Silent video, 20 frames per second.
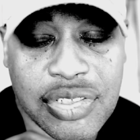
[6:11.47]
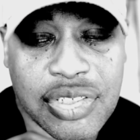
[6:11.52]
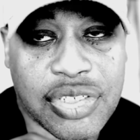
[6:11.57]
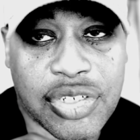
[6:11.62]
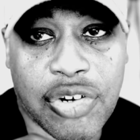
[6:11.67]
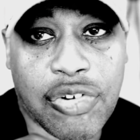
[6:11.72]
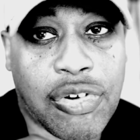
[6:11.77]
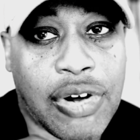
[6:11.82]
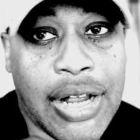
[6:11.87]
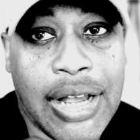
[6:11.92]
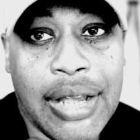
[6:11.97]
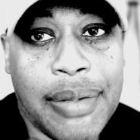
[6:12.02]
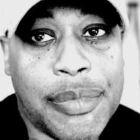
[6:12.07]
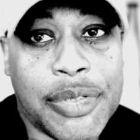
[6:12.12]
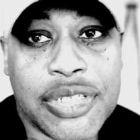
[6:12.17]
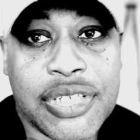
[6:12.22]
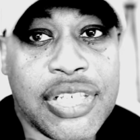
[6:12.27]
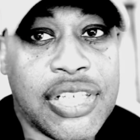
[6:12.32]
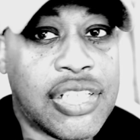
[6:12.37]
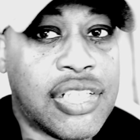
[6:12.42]
the crime
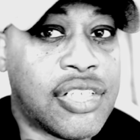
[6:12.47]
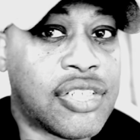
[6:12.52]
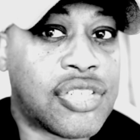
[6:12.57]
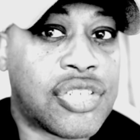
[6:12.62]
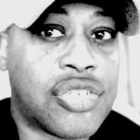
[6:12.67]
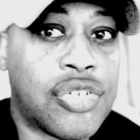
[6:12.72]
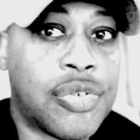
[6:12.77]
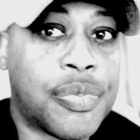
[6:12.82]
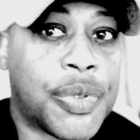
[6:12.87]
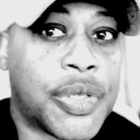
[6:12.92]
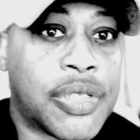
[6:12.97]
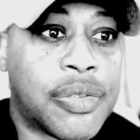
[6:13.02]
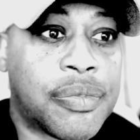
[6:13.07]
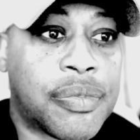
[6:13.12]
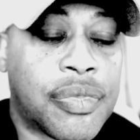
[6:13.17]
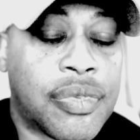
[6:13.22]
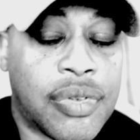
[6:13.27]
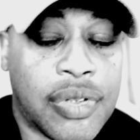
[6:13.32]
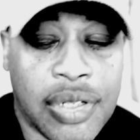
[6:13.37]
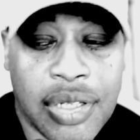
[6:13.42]
is getting stupid.
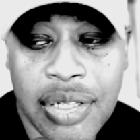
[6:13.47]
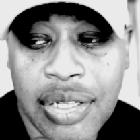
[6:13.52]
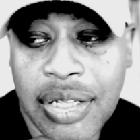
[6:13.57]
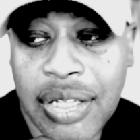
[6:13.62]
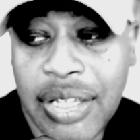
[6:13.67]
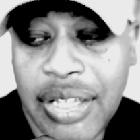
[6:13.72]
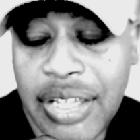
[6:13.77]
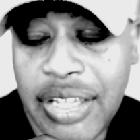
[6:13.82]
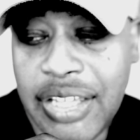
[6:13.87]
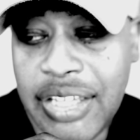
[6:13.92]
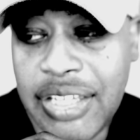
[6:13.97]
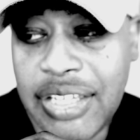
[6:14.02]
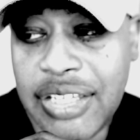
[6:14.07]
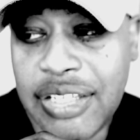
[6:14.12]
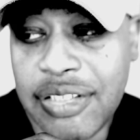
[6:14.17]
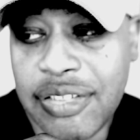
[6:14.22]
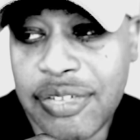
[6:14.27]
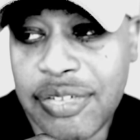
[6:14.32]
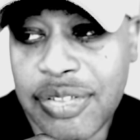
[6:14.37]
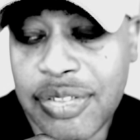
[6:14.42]

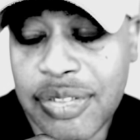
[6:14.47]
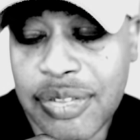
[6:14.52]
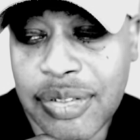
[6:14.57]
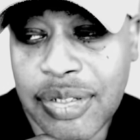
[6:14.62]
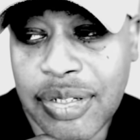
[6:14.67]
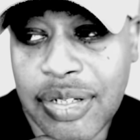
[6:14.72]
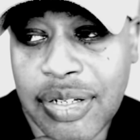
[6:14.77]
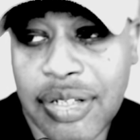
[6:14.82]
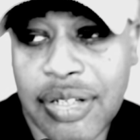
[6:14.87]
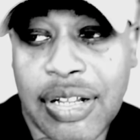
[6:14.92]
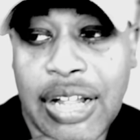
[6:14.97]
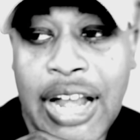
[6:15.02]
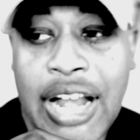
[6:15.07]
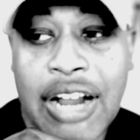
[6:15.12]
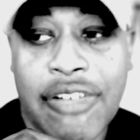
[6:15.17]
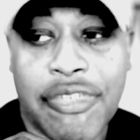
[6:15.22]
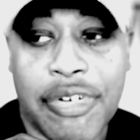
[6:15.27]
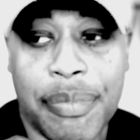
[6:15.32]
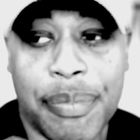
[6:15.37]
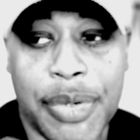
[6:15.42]
And
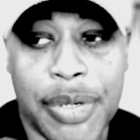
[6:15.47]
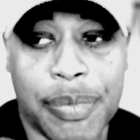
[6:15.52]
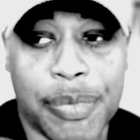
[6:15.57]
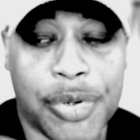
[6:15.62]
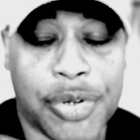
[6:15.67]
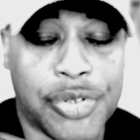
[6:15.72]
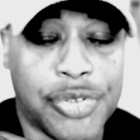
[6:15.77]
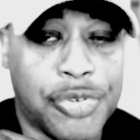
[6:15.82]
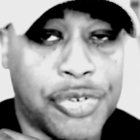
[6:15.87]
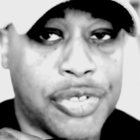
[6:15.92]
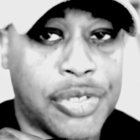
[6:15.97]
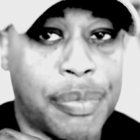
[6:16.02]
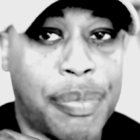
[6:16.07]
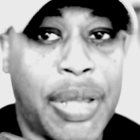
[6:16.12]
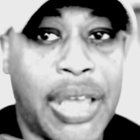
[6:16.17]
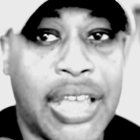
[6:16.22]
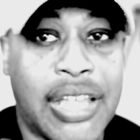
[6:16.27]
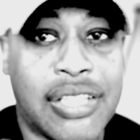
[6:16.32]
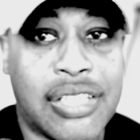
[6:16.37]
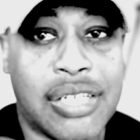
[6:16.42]
I remember during the
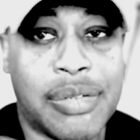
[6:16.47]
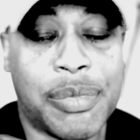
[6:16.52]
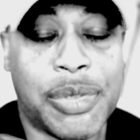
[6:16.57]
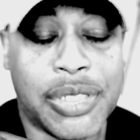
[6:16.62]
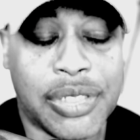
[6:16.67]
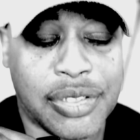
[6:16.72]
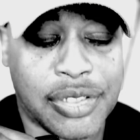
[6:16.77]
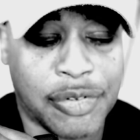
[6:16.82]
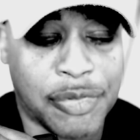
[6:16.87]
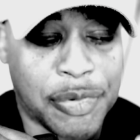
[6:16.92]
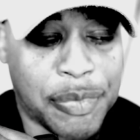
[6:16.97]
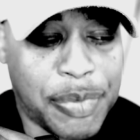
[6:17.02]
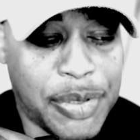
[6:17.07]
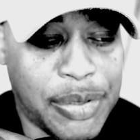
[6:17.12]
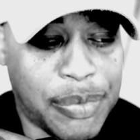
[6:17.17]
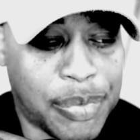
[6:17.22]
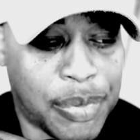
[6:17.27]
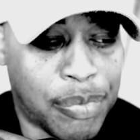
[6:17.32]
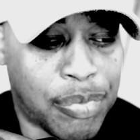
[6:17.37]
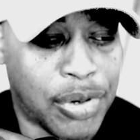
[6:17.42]
pandemic, there were
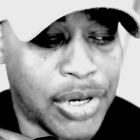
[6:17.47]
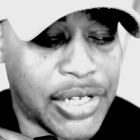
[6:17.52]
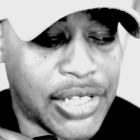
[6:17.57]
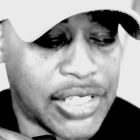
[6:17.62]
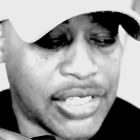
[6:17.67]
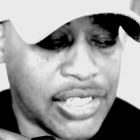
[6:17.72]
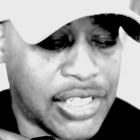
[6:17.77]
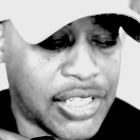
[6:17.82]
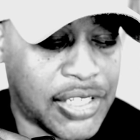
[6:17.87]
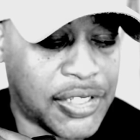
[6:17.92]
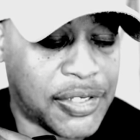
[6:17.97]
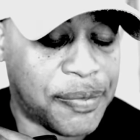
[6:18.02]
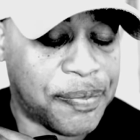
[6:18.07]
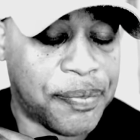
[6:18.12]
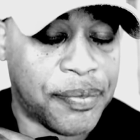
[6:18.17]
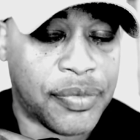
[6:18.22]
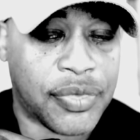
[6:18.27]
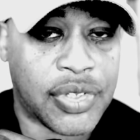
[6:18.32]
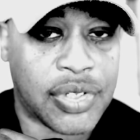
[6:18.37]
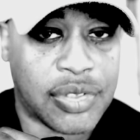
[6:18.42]
people breaking
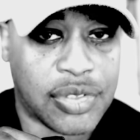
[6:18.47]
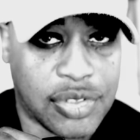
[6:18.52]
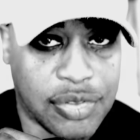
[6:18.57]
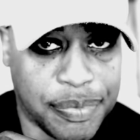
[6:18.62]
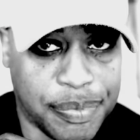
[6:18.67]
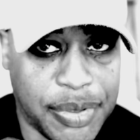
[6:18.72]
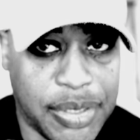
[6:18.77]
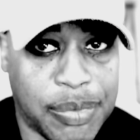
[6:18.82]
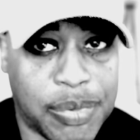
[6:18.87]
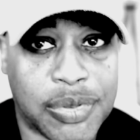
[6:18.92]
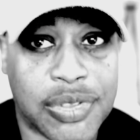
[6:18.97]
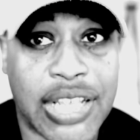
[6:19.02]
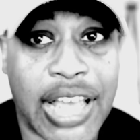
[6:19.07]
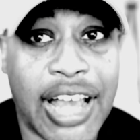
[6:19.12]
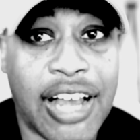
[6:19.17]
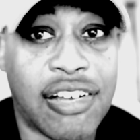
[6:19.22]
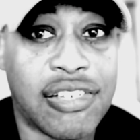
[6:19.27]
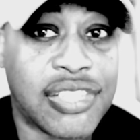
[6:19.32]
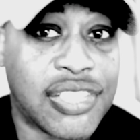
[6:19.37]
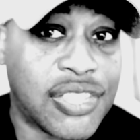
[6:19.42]
in to people's
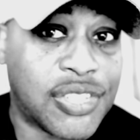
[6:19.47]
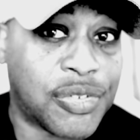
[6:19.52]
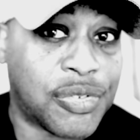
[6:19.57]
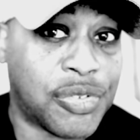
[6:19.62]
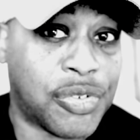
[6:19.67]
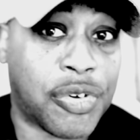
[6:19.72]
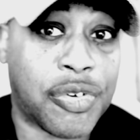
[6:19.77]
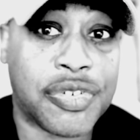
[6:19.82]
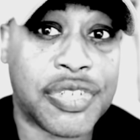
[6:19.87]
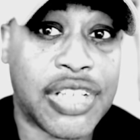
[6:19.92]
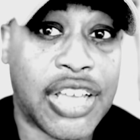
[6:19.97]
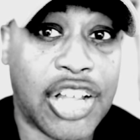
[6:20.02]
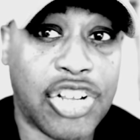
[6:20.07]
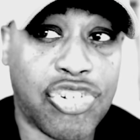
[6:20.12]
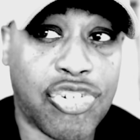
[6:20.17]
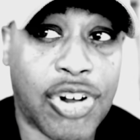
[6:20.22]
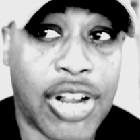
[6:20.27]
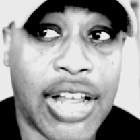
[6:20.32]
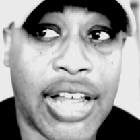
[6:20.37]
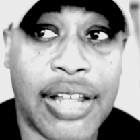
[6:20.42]
houses on
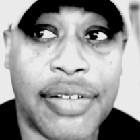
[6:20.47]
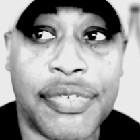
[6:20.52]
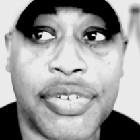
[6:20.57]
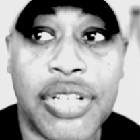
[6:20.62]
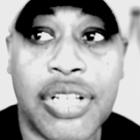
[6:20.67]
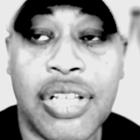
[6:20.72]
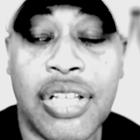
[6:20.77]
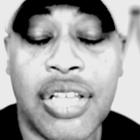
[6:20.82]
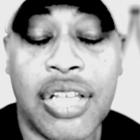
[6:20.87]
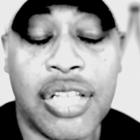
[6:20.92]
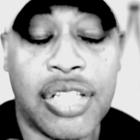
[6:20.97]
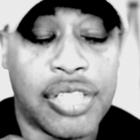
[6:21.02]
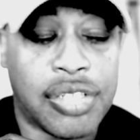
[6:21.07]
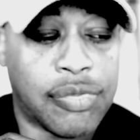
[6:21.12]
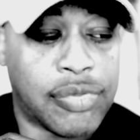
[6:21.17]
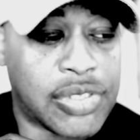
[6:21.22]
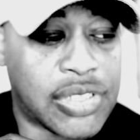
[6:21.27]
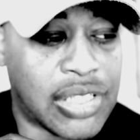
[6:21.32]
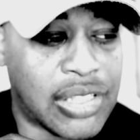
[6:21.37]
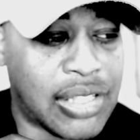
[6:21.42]
Northside Drive.
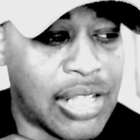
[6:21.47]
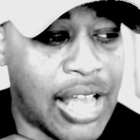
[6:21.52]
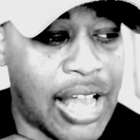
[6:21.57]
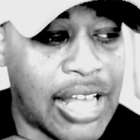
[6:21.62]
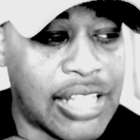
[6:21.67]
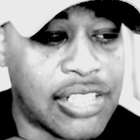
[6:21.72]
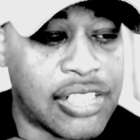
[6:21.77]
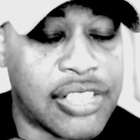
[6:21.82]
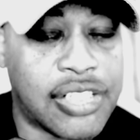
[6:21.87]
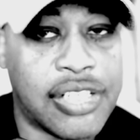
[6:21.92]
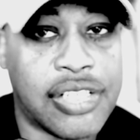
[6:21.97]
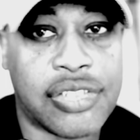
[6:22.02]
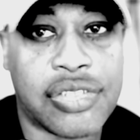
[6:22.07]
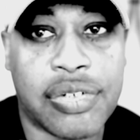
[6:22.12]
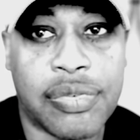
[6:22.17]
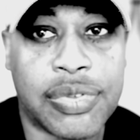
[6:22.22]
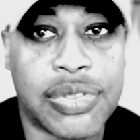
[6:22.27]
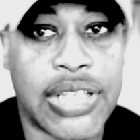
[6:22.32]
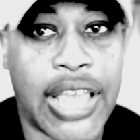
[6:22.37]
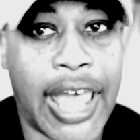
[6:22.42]
There was a lot of things that was